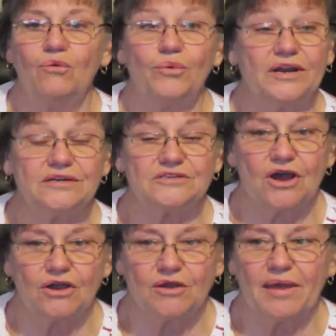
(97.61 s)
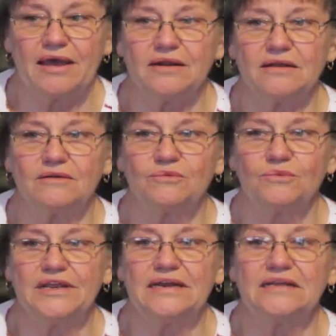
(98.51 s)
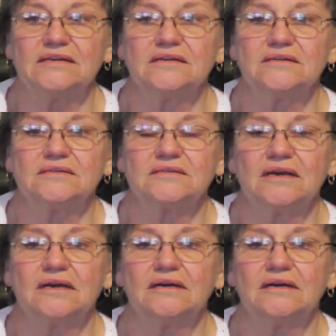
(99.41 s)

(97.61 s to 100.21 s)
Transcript: We didn't talk about it. We didn't